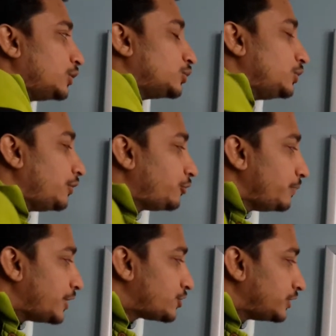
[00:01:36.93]
So you have to
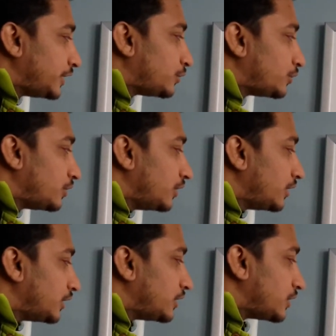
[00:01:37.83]
mention that
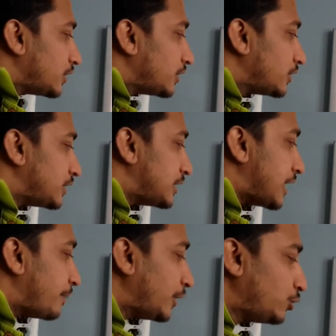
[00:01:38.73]

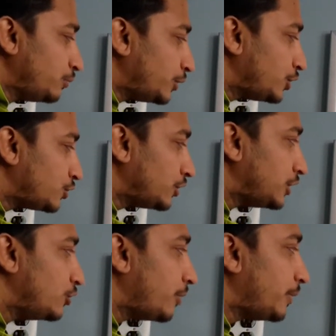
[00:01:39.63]
number 2 position
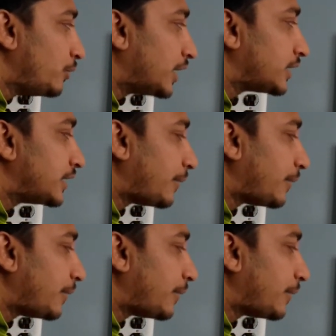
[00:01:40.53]
you have a what?